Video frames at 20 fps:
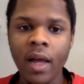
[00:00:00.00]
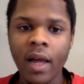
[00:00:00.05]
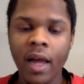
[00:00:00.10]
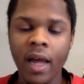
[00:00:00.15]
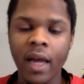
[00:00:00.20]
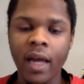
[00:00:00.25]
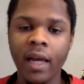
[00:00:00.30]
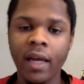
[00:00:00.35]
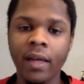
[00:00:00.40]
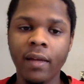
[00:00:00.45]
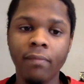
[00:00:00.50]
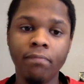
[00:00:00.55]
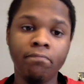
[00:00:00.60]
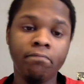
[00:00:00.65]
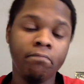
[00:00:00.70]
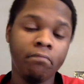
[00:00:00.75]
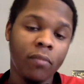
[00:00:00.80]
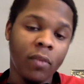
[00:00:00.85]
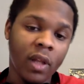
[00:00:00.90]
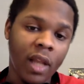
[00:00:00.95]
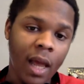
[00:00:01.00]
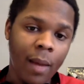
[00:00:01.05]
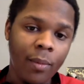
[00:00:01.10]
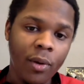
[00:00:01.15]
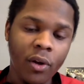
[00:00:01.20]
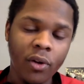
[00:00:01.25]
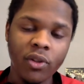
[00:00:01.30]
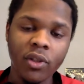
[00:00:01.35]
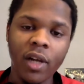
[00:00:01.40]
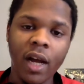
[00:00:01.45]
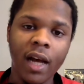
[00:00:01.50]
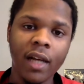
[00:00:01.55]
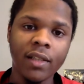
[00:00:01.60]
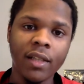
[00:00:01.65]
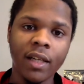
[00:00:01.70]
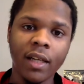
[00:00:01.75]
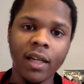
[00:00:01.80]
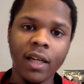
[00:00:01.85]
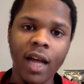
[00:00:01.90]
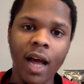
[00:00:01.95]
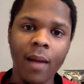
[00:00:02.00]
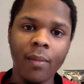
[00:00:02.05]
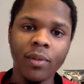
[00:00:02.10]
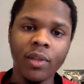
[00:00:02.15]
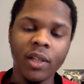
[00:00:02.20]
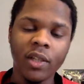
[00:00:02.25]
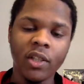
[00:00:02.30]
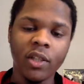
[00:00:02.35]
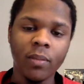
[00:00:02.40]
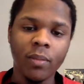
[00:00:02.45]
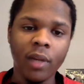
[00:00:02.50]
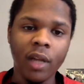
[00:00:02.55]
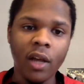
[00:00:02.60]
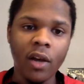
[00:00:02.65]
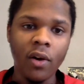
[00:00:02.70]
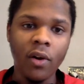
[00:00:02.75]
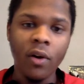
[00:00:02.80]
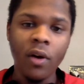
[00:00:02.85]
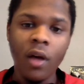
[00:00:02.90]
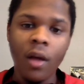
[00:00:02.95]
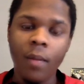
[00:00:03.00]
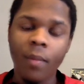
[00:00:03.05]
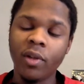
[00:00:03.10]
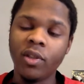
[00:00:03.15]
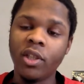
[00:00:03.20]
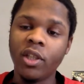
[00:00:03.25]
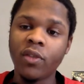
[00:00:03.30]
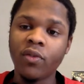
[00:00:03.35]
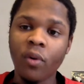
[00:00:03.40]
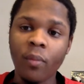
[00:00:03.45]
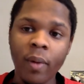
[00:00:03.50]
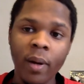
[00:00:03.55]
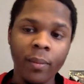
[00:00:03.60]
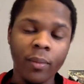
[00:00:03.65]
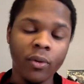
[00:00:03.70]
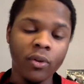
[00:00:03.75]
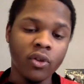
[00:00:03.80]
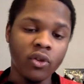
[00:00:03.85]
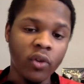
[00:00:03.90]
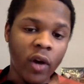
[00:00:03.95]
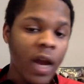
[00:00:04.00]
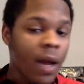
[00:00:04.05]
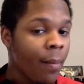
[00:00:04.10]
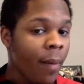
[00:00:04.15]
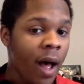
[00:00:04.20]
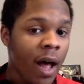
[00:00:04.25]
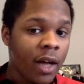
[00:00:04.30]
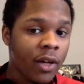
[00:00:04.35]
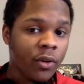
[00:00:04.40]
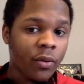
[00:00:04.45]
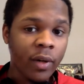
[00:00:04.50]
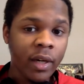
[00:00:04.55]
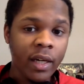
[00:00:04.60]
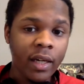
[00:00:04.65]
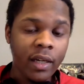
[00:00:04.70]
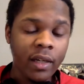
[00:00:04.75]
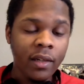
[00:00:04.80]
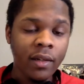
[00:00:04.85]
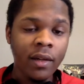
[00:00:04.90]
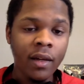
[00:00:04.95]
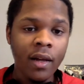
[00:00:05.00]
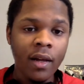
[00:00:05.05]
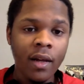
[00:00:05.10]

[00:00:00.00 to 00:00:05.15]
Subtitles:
And let me know what you guys think in the comment section below. But just remember, Draymond Green